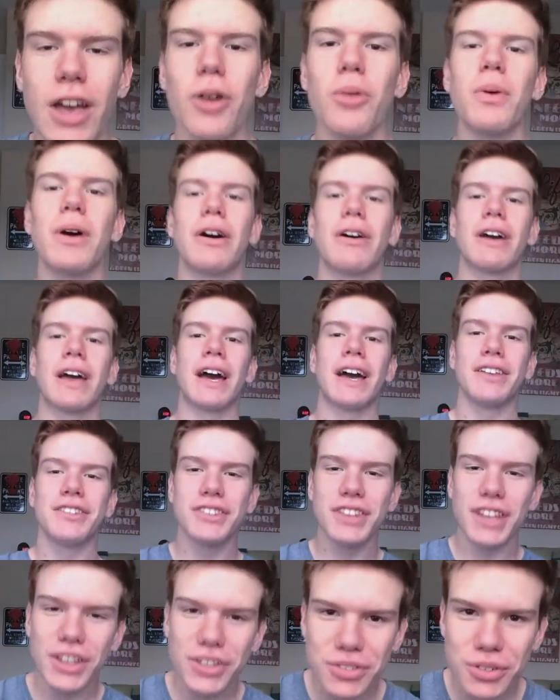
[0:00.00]
Well, guys,
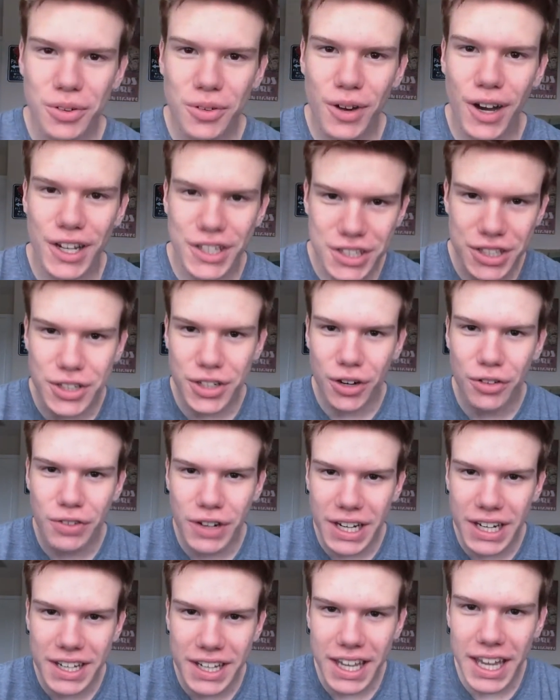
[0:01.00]
thanks for watching. Don't
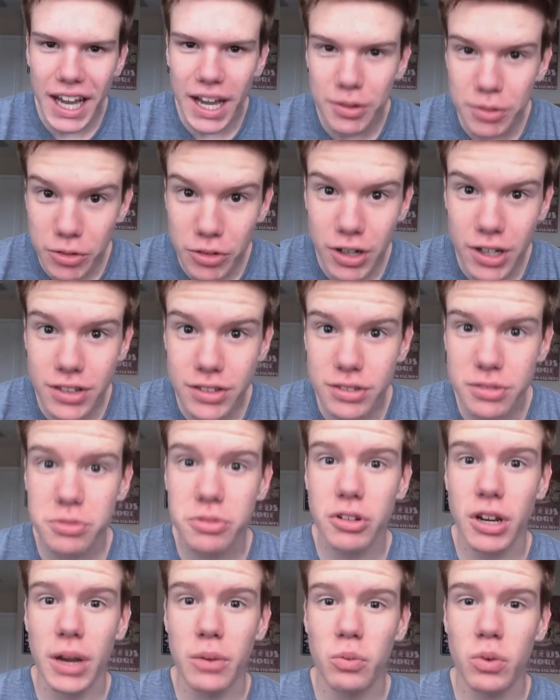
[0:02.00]
forget to comment, rate,
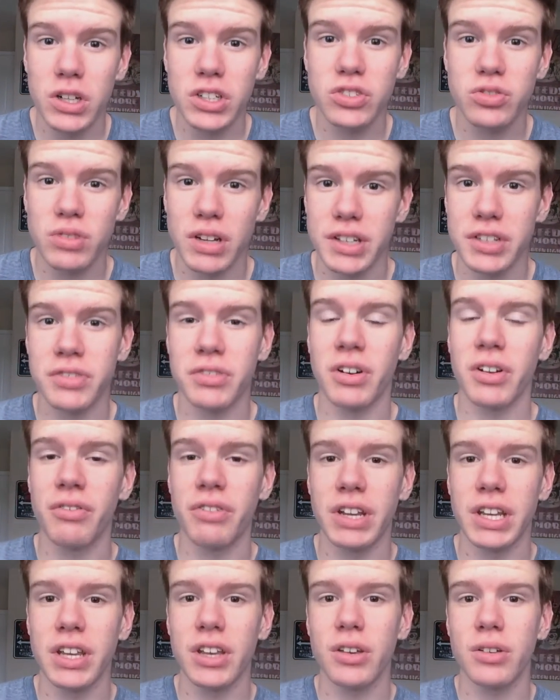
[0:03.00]
subscribe, and watch the rest of our
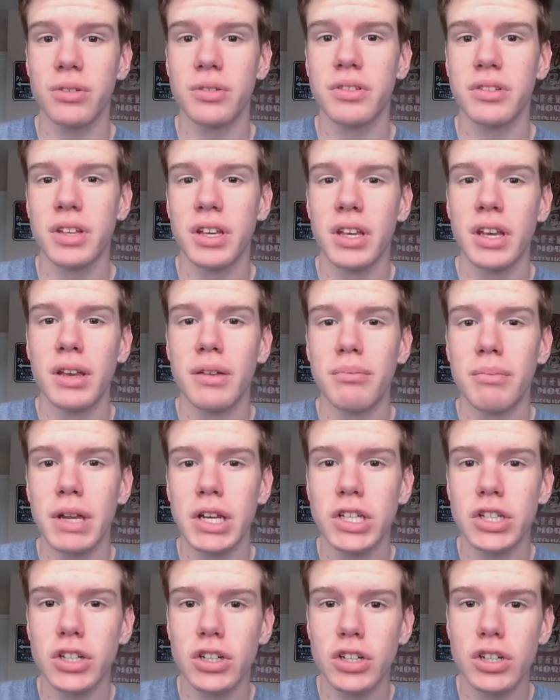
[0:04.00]
videos. Make
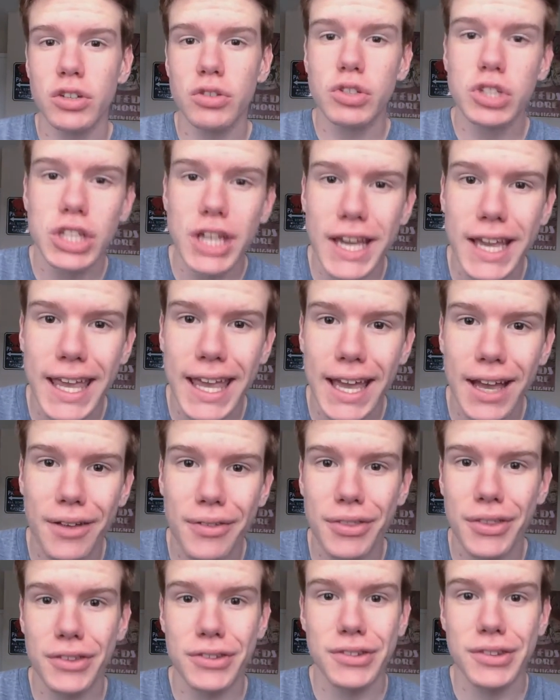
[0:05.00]
sure you check
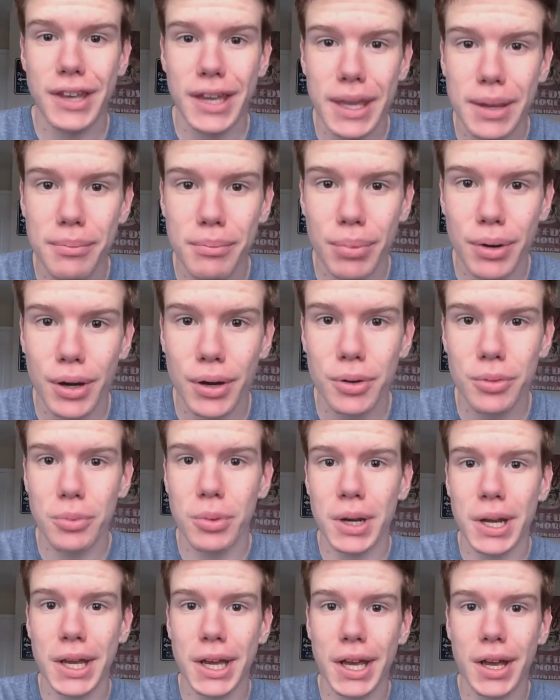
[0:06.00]
out the second part
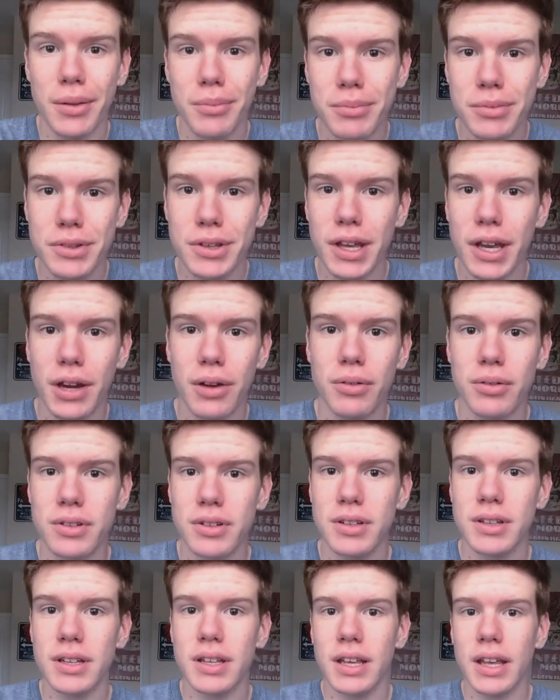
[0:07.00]
when it comes
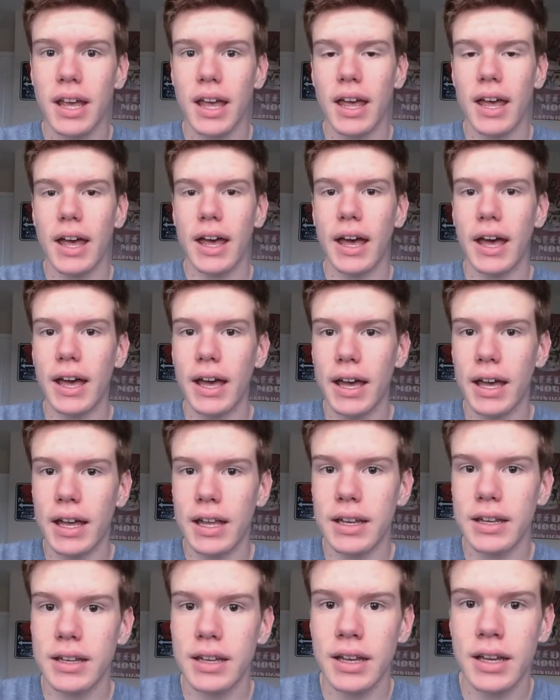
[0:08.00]
out.
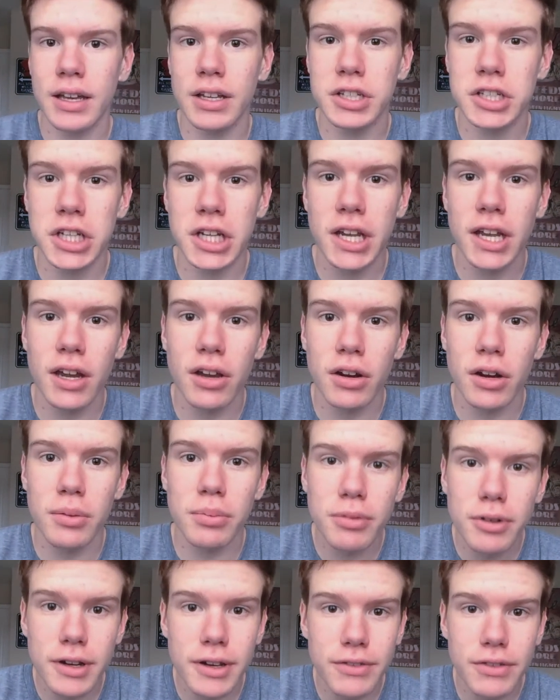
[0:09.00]
And check out our
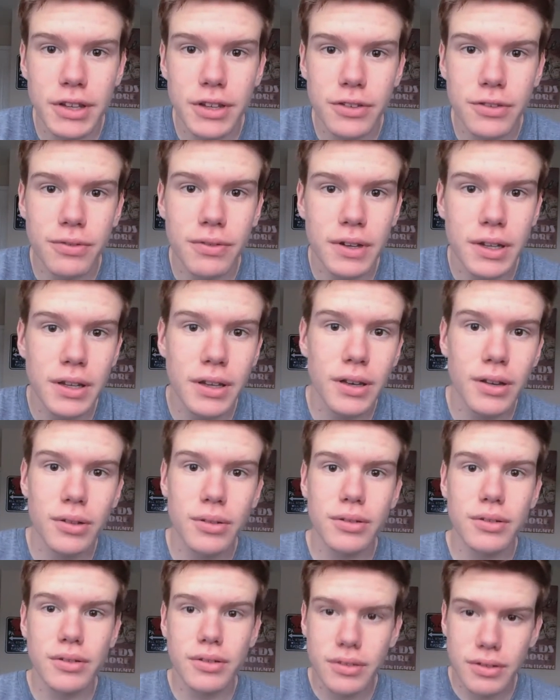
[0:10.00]
previous
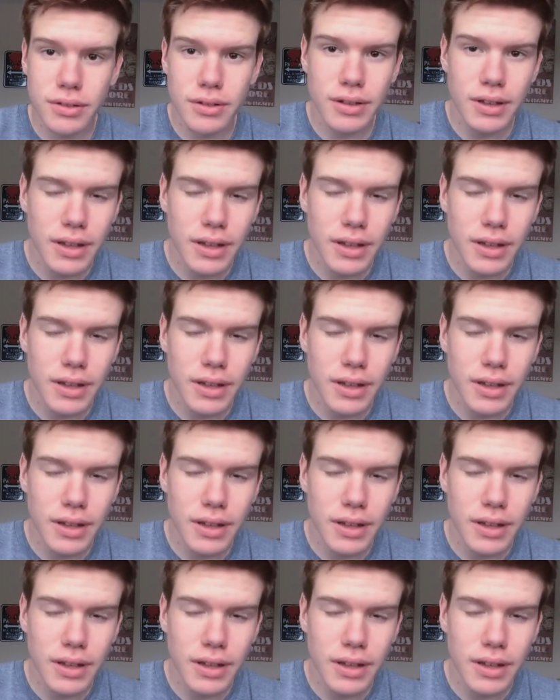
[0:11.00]
videos.